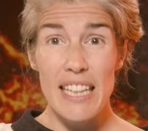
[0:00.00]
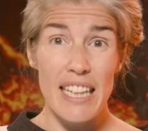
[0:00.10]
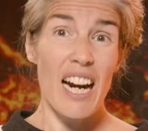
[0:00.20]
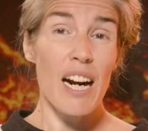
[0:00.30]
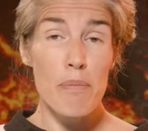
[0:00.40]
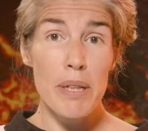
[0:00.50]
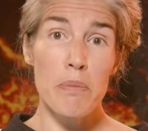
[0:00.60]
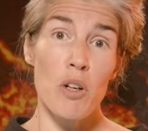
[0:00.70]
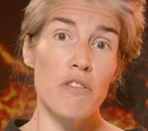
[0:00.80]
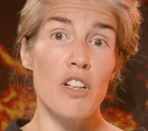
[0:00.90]
there are a bit
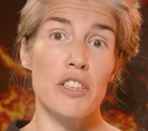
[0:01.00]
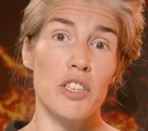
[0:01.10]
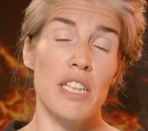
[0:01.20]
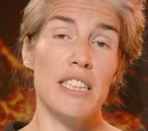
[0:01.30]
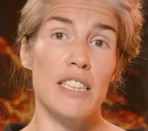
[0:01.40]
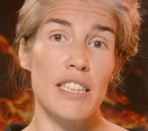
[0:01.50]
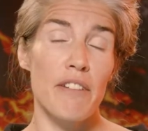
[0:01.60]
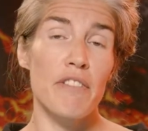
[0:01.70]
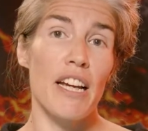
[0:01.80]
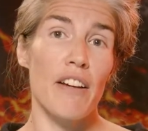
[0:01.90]
more fluctuations
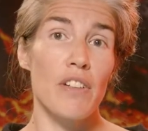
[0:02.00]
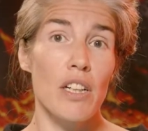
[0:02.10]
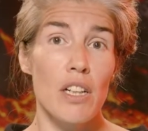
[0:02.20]
that we have